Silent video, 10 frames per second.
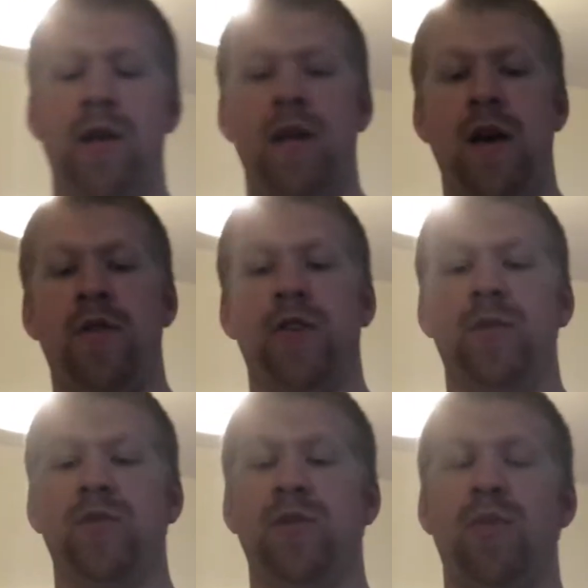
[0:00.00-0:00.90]
out
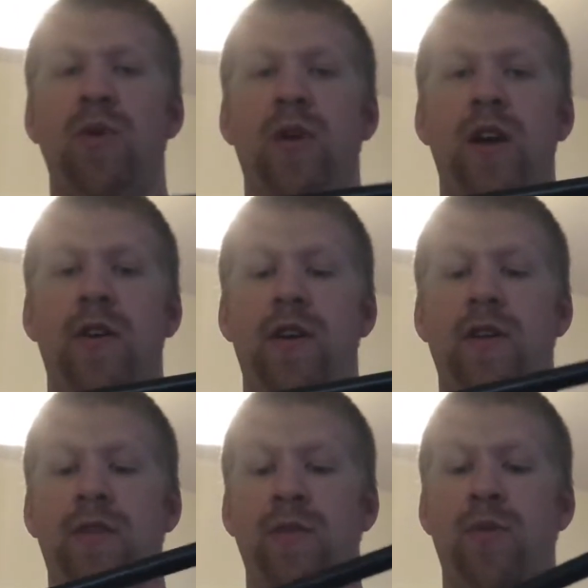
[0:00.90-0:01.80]
comes your bolt carrier
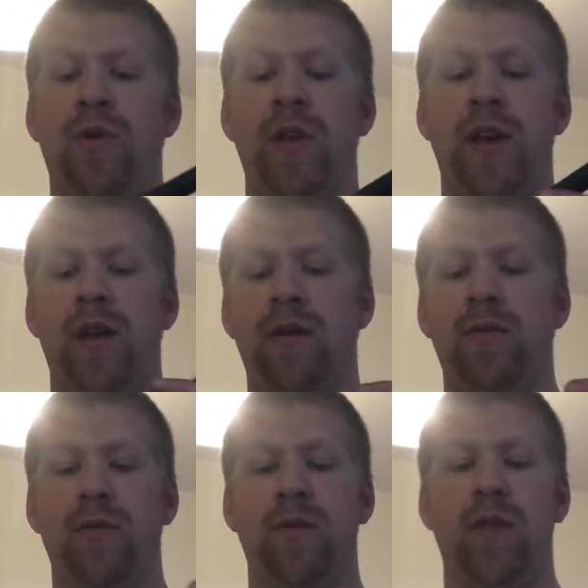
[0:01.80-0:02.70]
and your bolt head
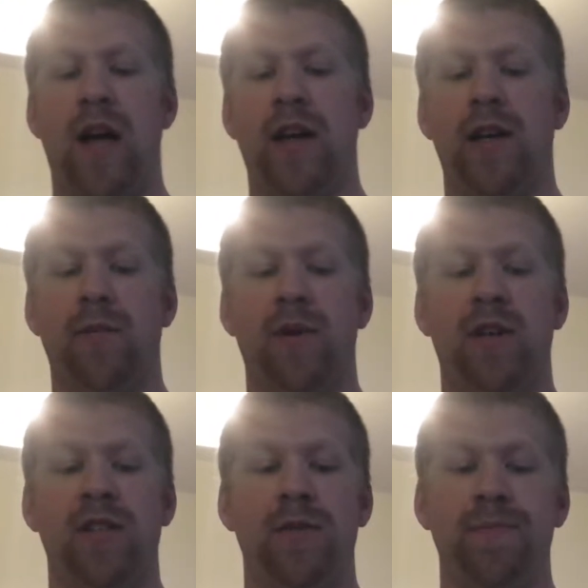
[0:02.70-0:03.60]
with your locking piece.